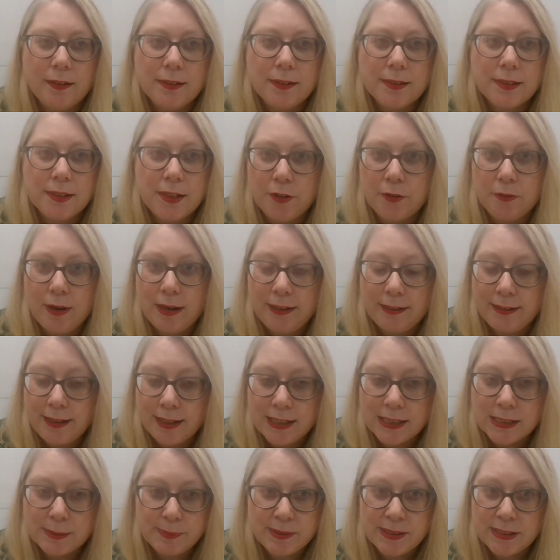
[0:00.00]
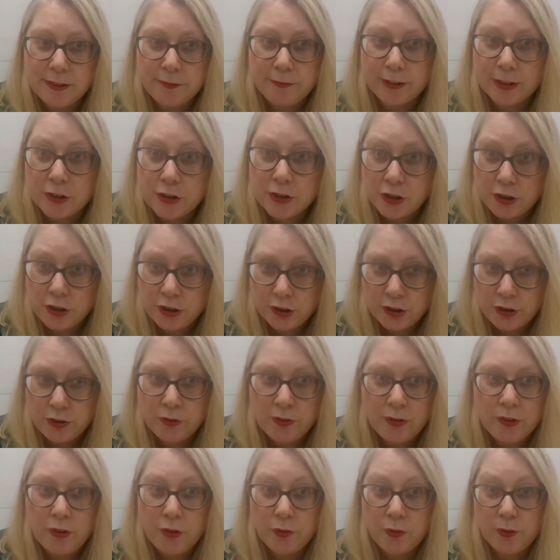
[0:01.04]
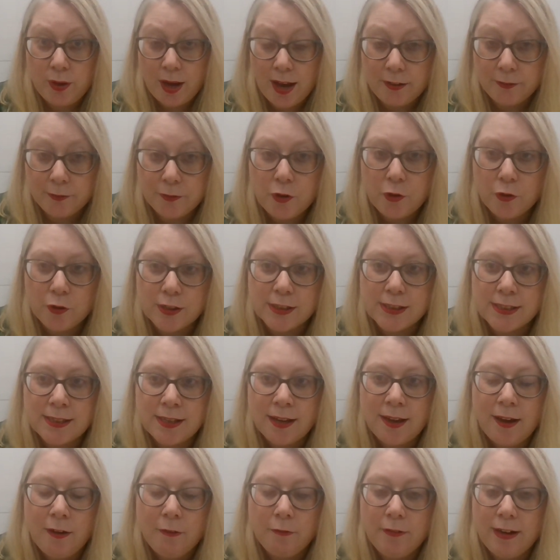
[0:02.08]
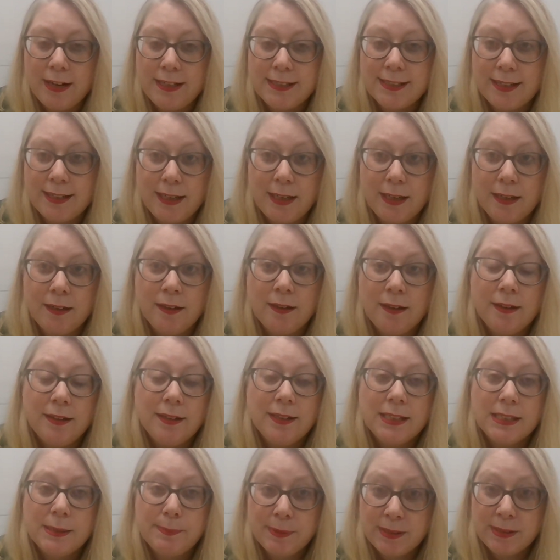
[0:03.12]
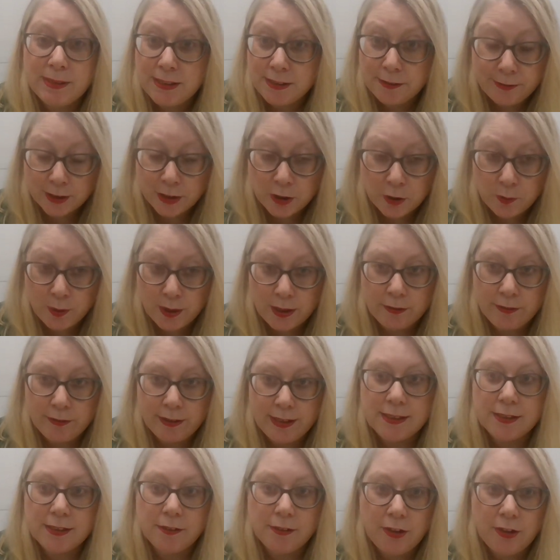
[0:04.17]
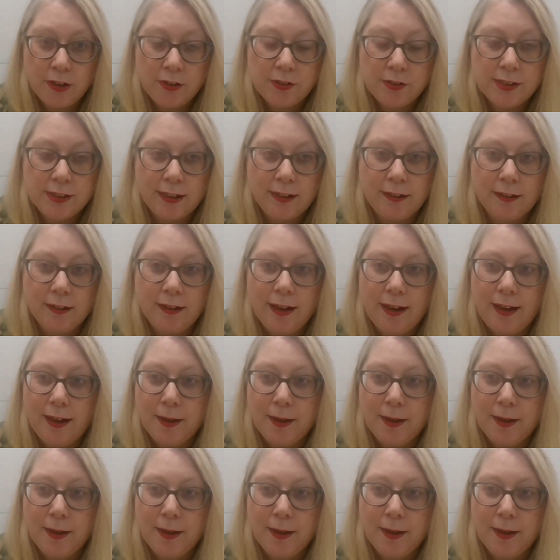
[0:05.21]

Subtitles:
So anything specific to you. You can, of course, raise any specific queries using